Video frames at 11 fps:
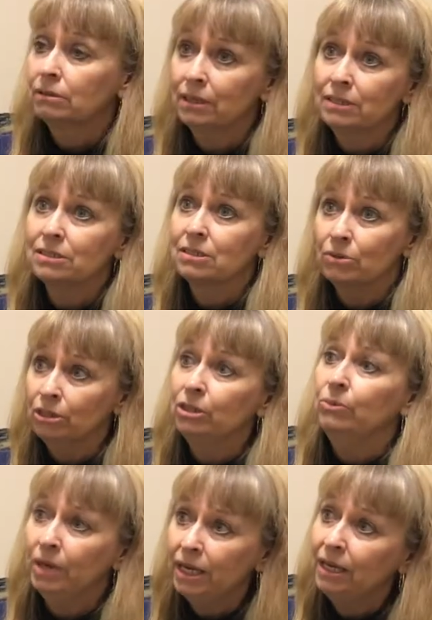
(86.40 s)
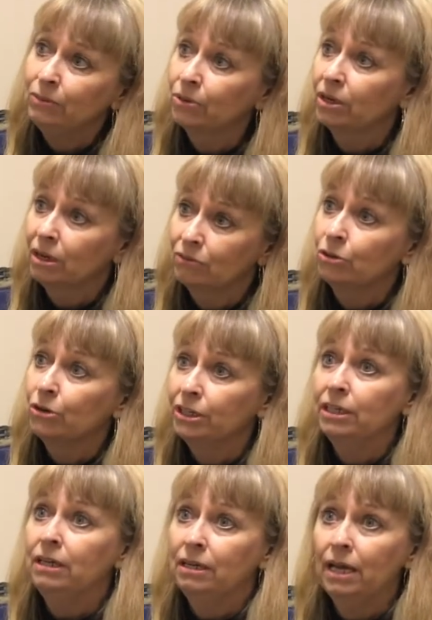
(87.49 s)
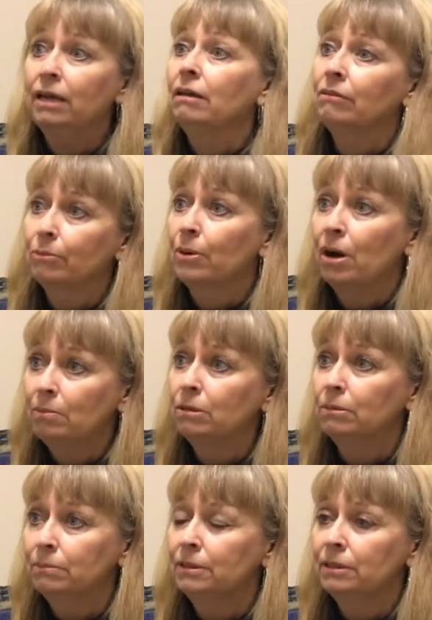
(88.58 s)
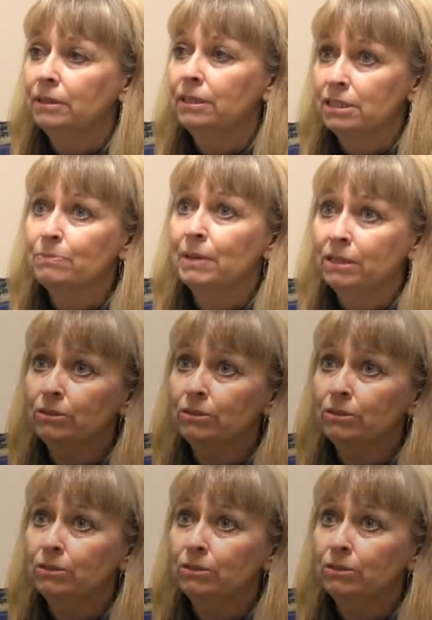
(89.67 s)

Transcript: That is the only way we're ever going to get ahead of the problem, is spay